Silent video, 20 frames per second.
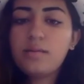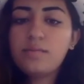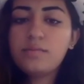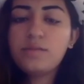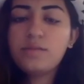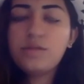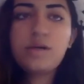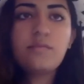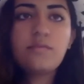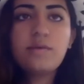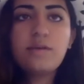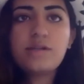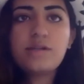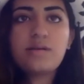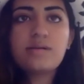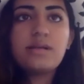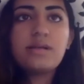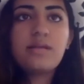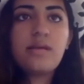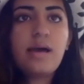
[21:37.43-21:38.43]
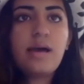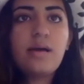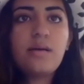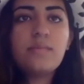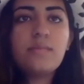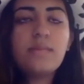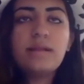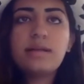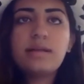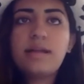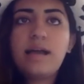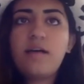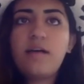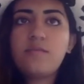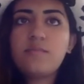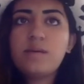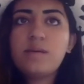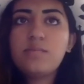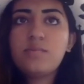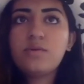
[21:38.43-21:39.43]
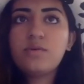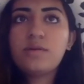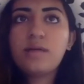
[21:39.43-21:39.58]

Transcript: You can reach out to them and then have people